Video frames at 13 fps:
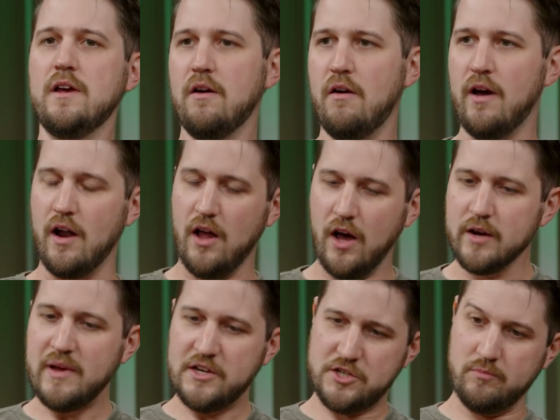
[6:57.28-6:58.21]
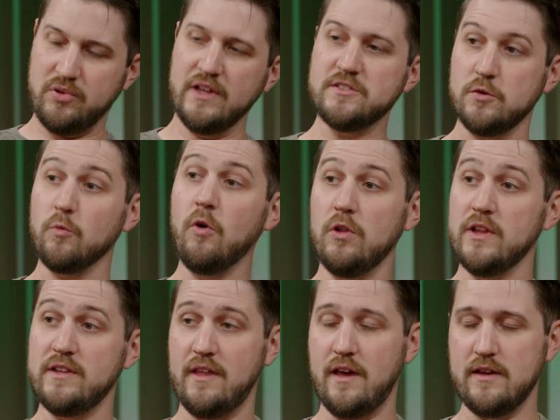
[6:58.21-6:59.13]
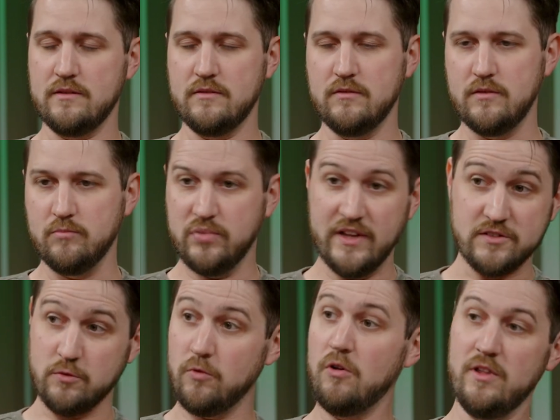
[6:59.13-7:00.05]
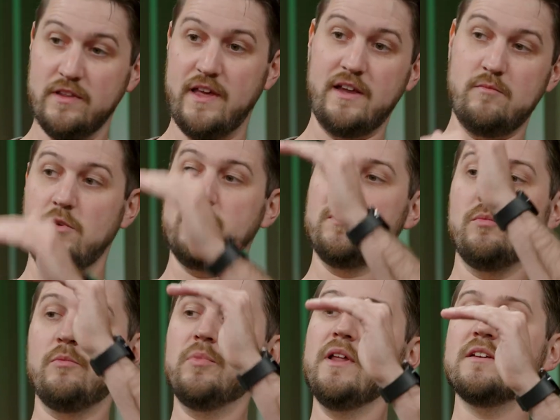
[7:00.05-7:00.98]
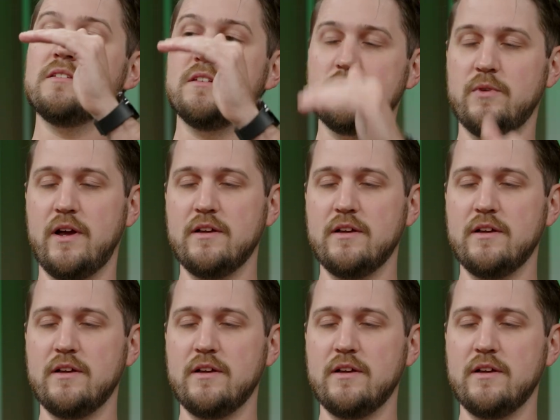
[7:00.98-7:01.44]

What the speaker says: Automation plays a role in that. Plays a role in that in multiple places, right?